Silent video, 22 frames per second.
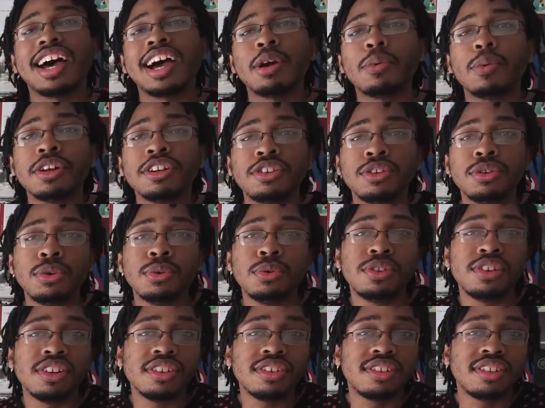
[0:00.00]
I want to
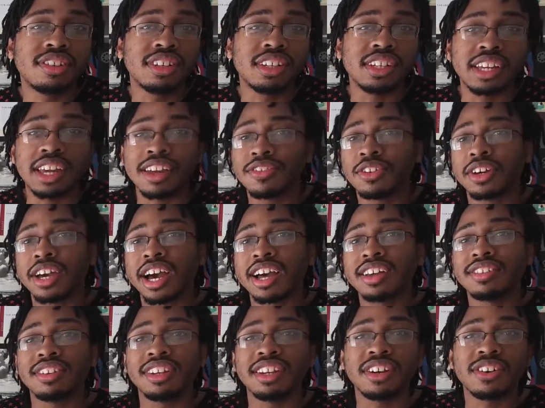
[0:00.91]
just give you
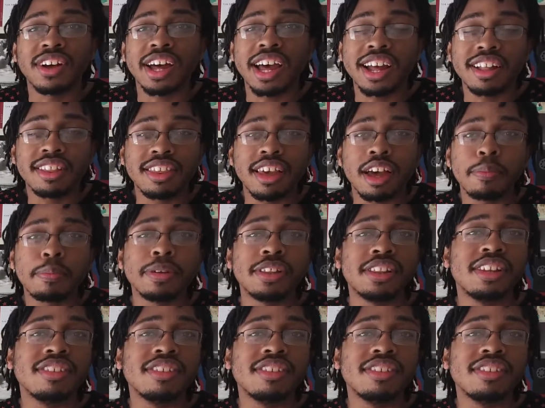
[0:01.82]
guys a little heads up.